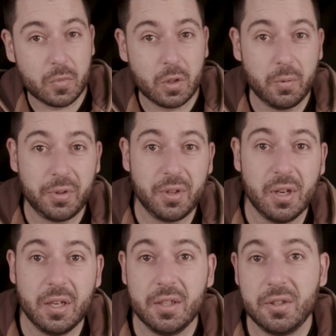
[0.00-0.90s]
with the
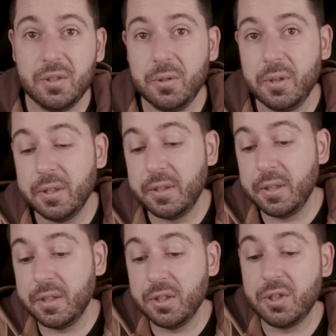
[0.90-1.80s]
92 you get the
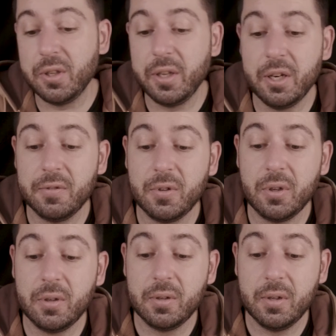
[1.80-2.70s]
additional
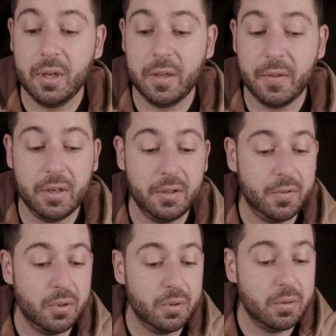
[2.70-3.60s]
airflow, and then if
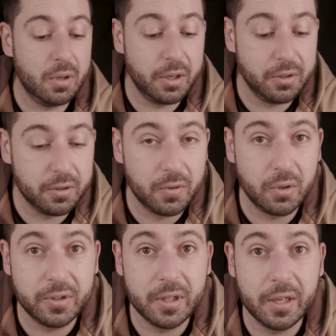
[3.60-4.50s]
you
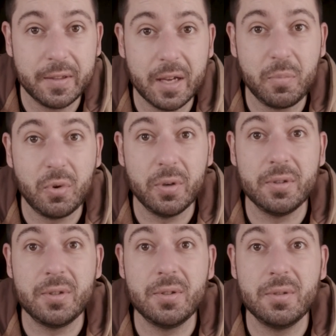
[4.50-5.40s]
undervolt it at that
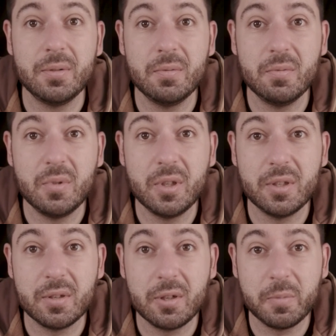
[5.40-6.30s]
point,
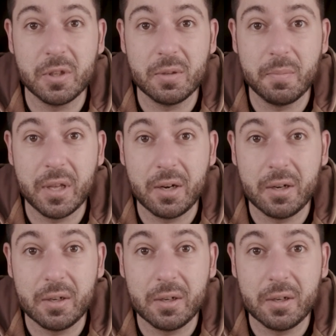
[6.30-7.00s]
it's a little bit better.